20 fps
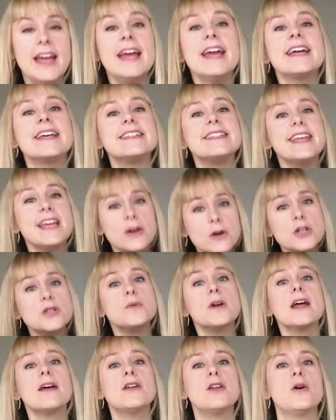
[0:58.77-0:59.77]
Because here's
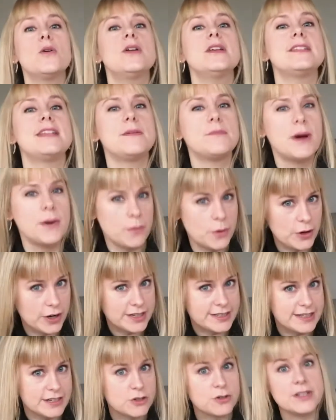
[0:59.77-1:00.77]
what I notice in my work
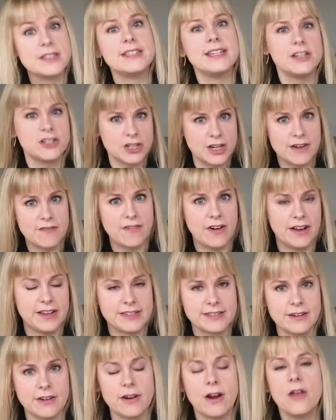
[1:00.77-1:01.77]
as a transition
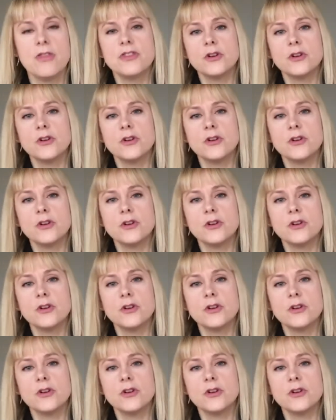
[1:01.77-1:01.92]
advisor.